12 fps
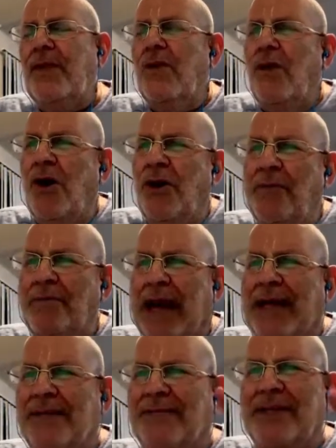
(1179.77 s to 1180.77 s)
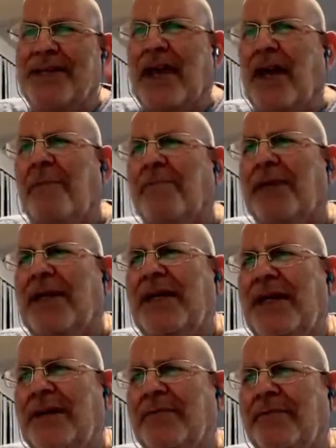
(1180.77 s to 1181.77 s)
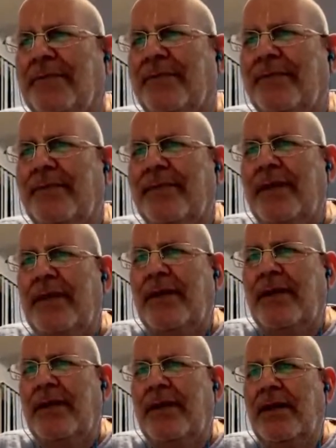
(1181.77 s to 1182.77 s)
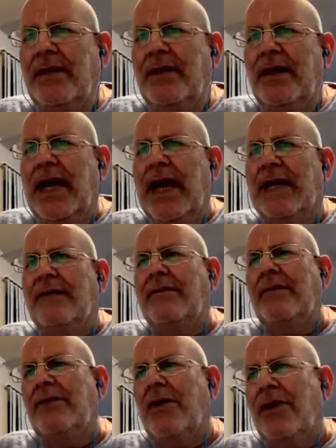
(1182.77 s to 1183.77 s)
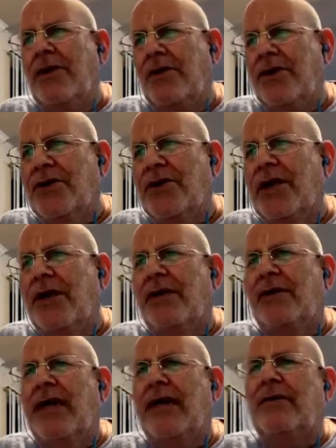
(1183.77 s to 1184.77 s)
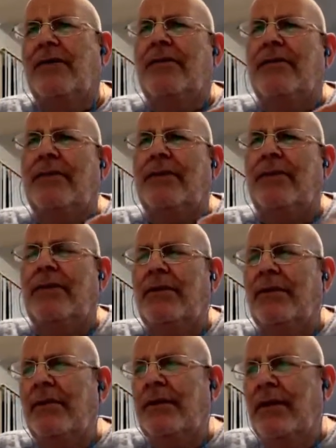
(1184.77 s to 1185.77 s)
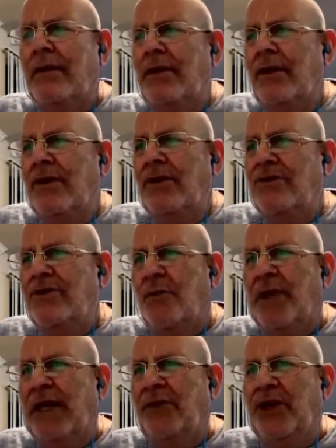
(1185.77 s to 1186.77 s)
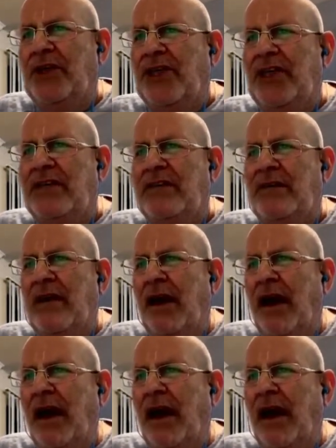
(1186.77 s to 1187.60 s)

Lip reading: All the Pandavas accompanied him. And Lord Krishna and so many rishis,